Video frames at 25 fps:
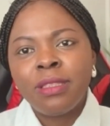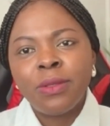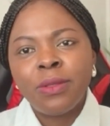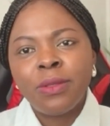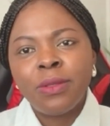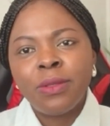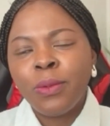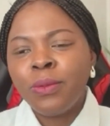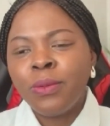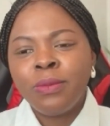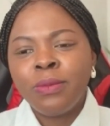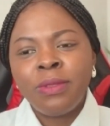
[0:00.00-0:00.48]

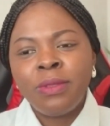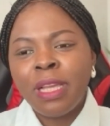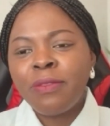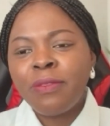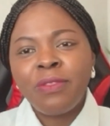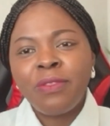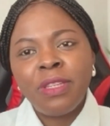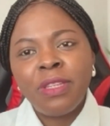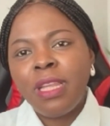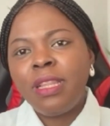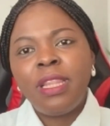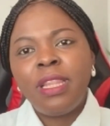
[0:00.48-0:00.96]
So
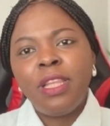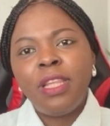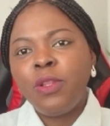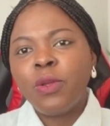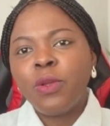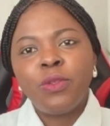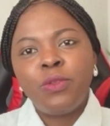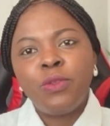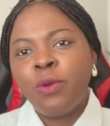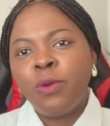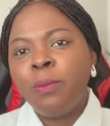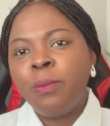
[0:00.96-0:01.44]
definitely
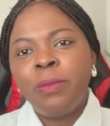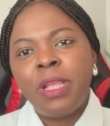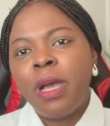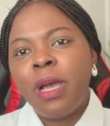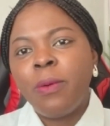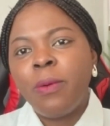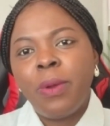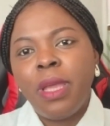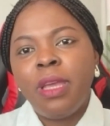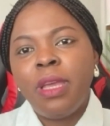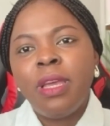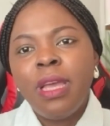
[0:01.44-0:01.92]
not done
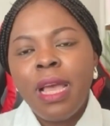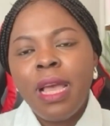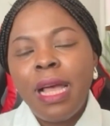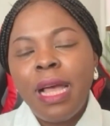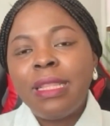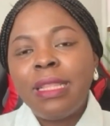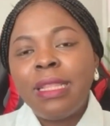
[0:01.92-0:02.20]
that way.